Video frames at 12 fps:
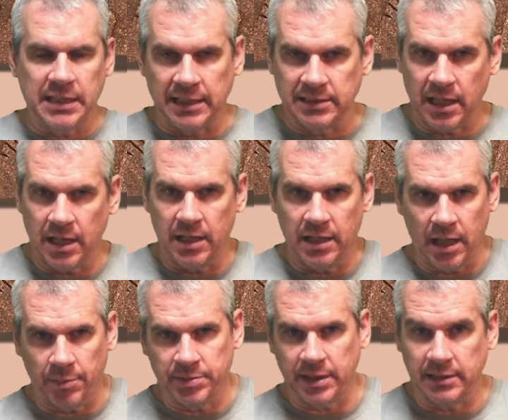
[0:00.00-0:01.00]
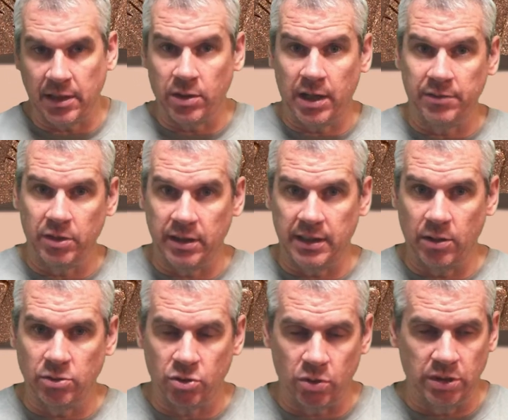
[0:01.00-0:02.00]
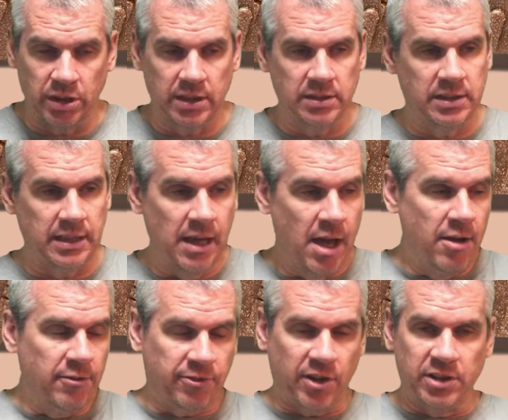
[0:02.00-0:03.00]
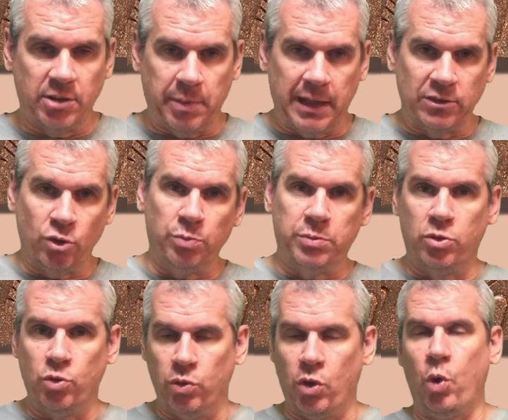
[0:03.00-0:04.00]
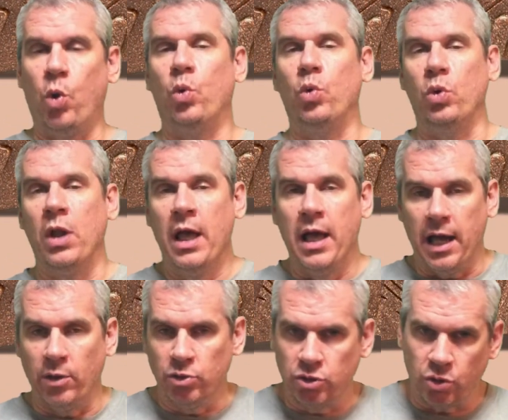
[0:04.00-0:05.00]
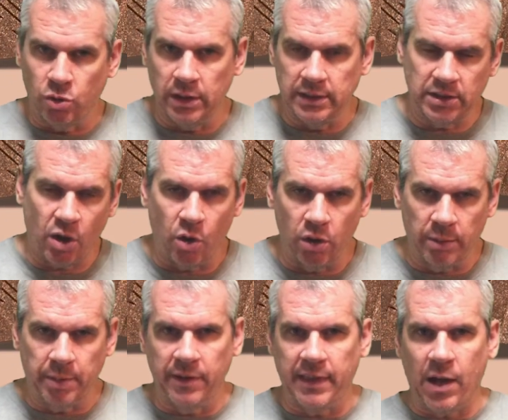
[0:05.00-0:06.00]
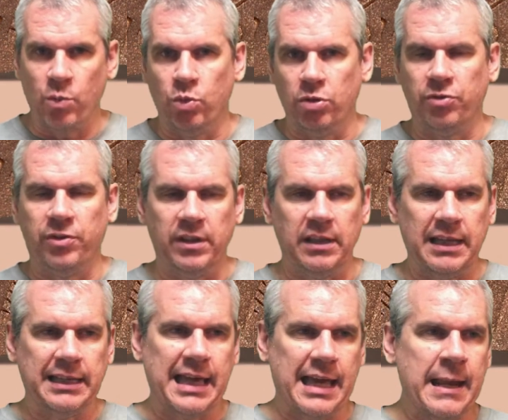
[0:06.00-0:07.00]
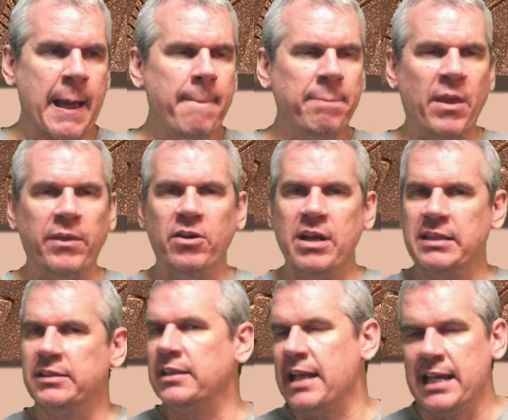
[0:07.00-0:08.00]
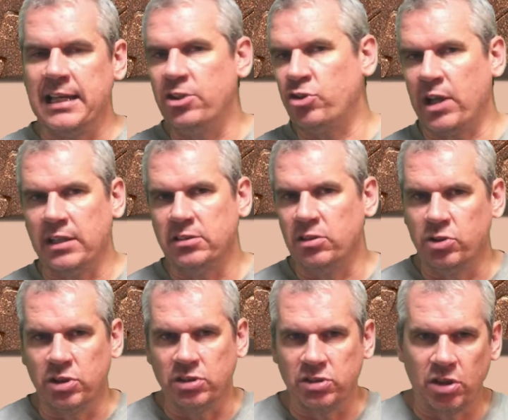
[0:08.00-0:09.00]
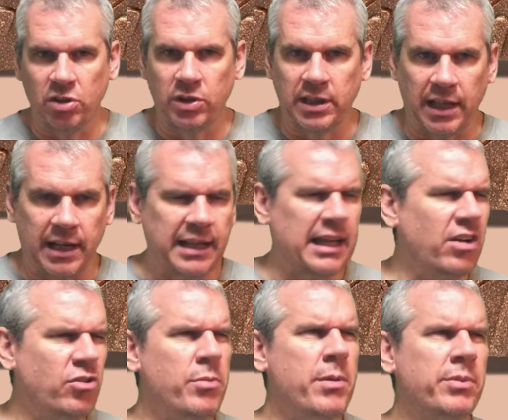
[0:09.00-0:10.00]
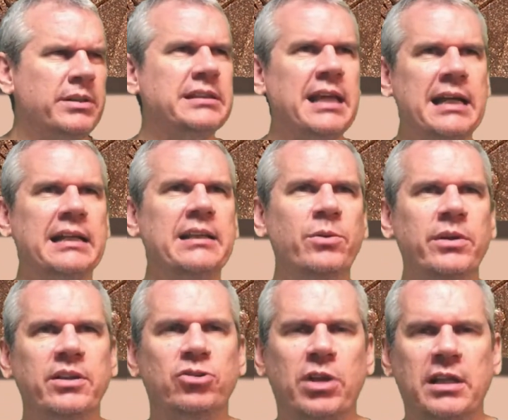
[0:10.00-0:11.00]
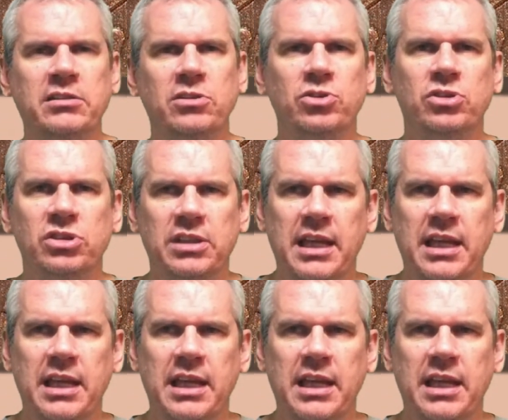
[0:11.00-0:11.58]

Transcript: guys upside down, have a look at the outsole, and you can see front to back, top to toe, the whole outsole is all about that wood feel again. Now, there isn't any translucence to look at, and I can't remember exactly where the translucence